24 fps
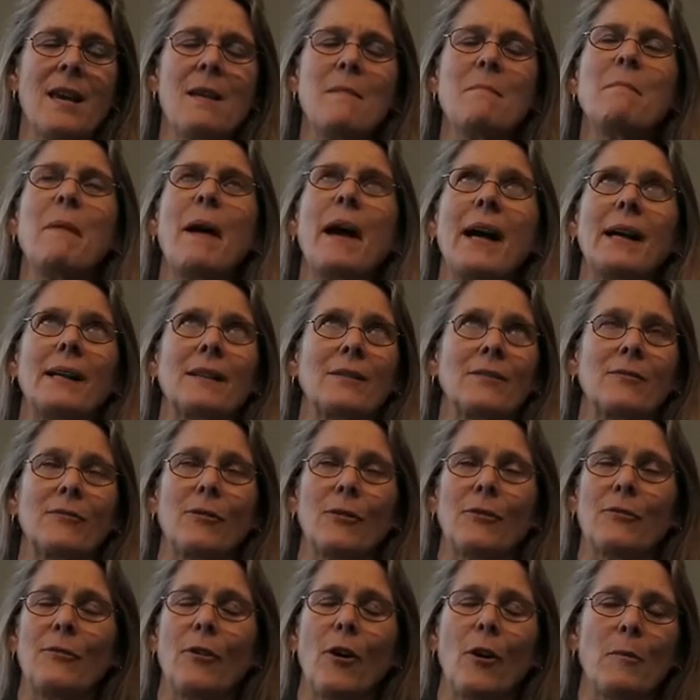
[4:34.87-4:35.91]
impacts
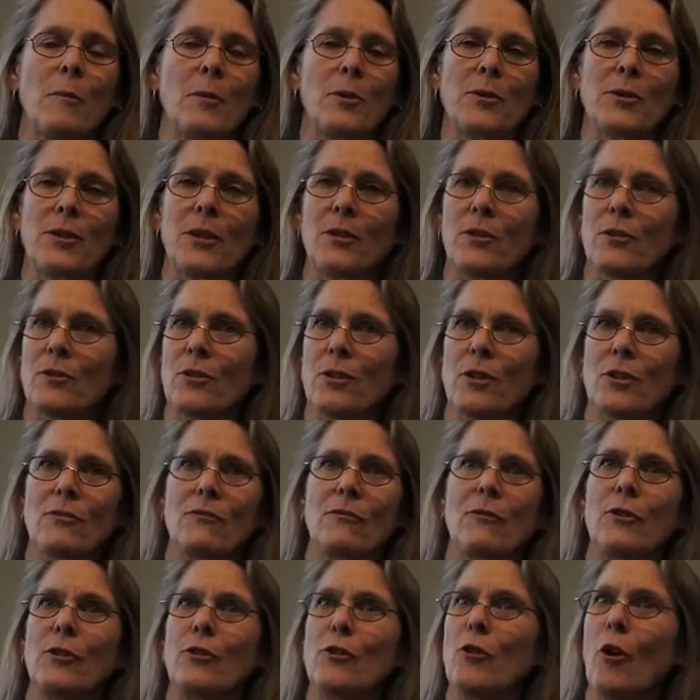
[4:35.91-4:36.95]
for farmers that are
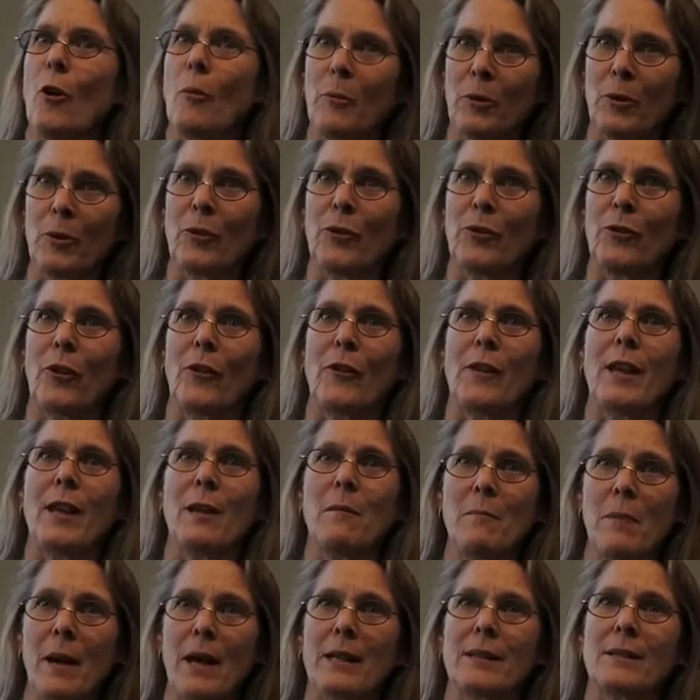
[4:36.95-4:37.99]
just phenomenal. So the
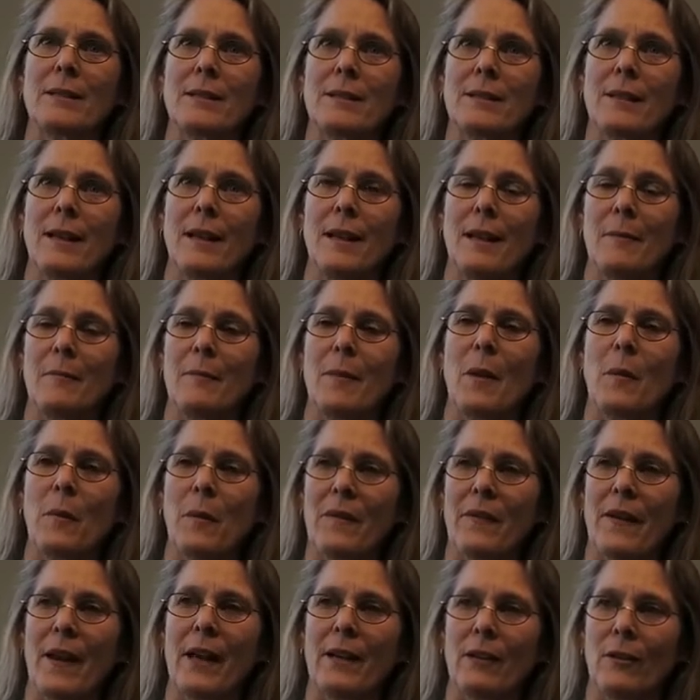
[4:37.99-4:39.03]
impact that
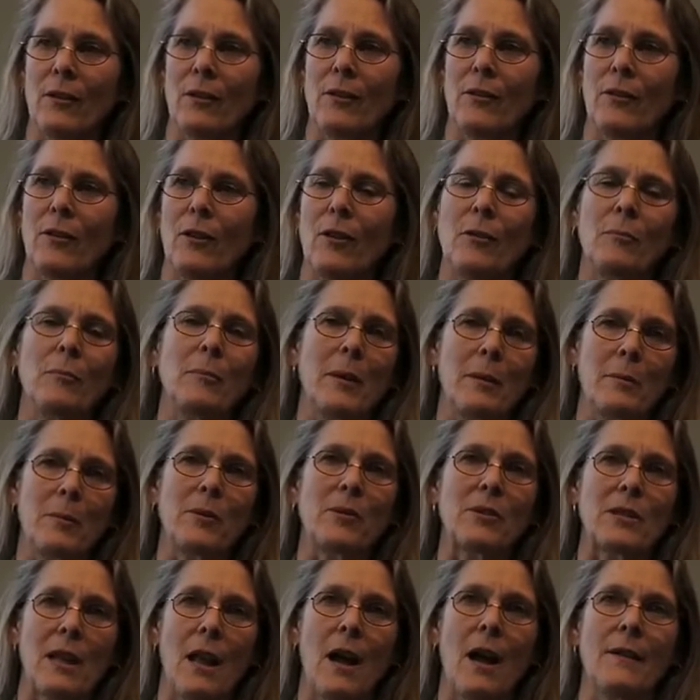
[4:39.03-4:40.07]
we've had on
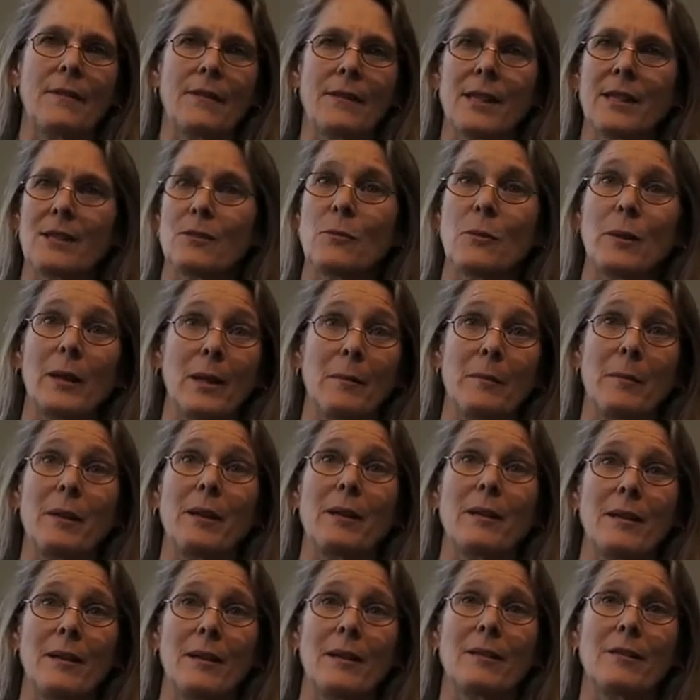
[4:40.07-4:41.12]
people's lives has really
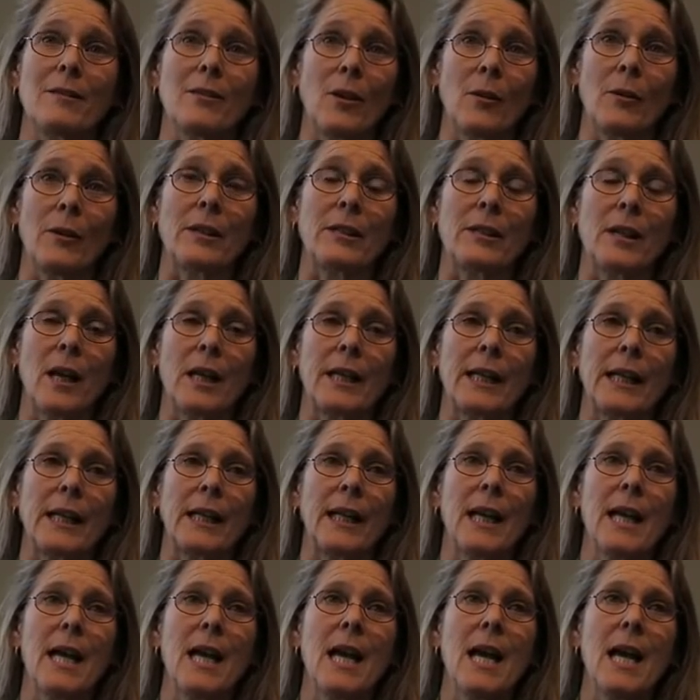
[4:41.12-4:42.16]
been so
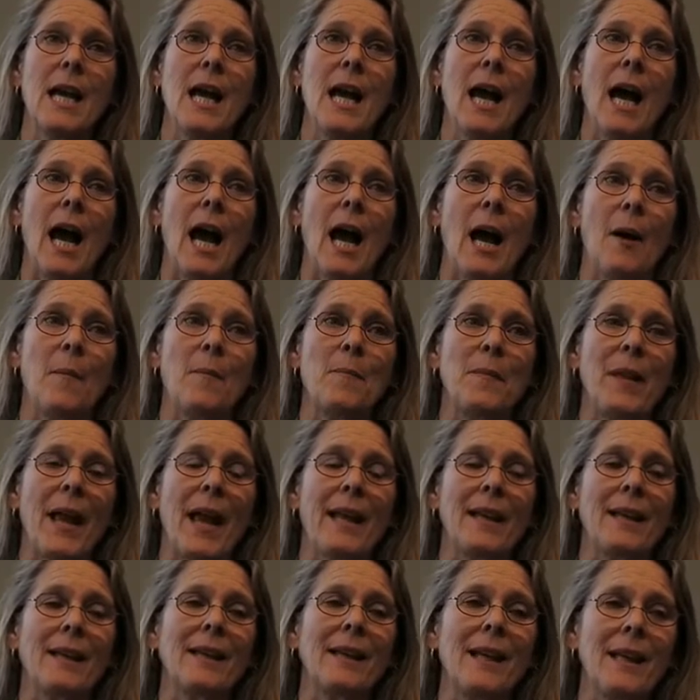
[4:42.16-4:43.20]
exciting.
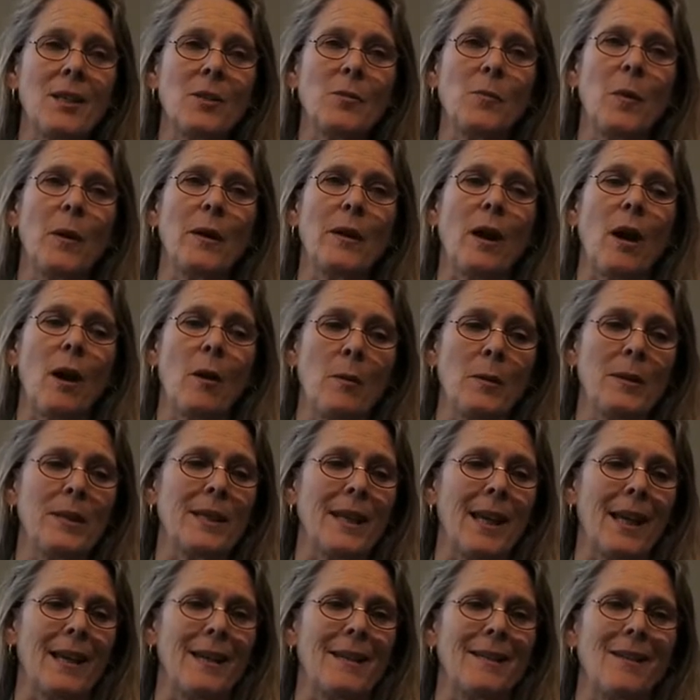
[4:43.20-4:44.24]
And I guess what I would
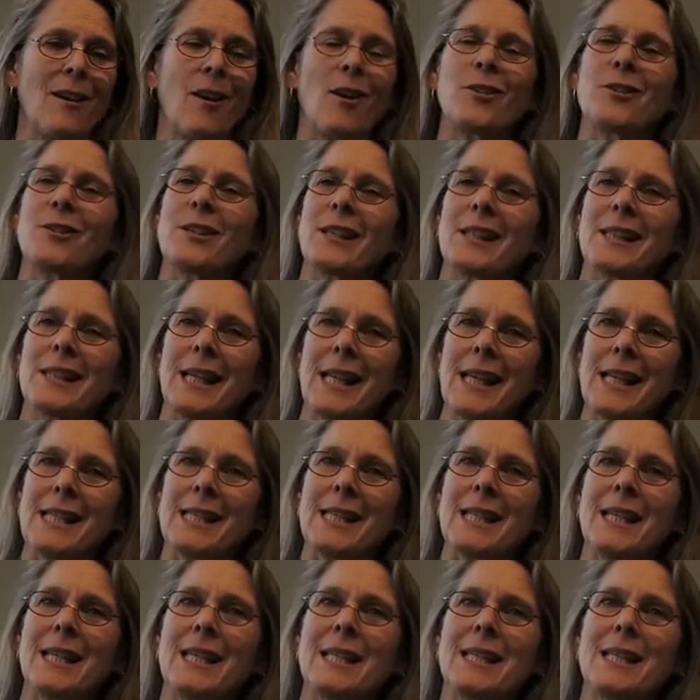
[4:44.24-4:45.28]
say is our
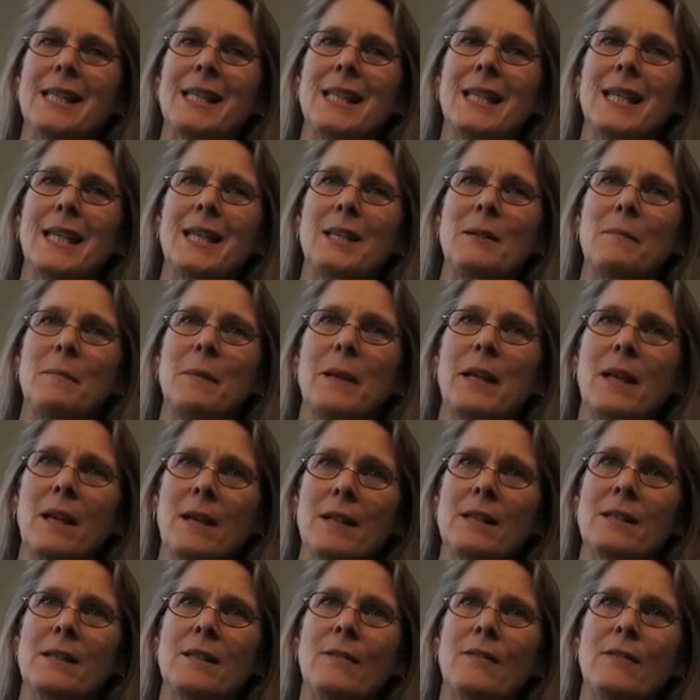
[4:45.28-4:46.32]
success is
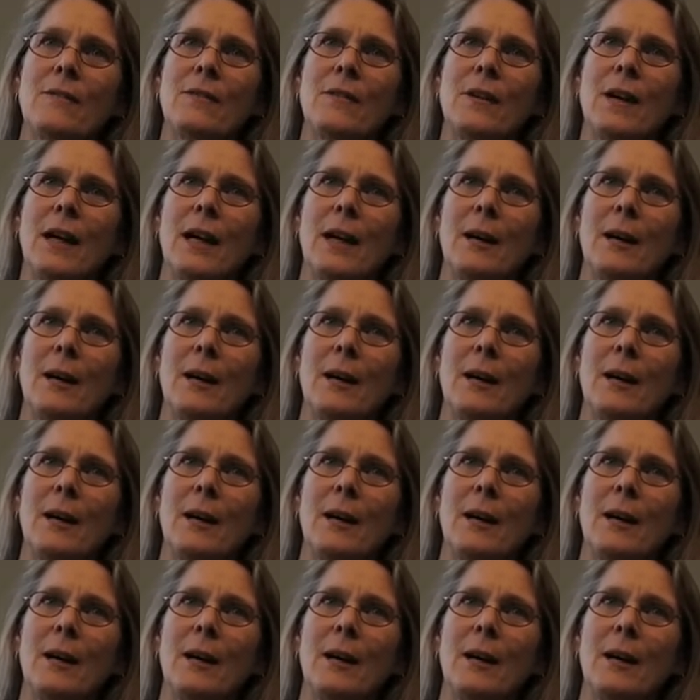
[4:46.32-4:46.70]
because of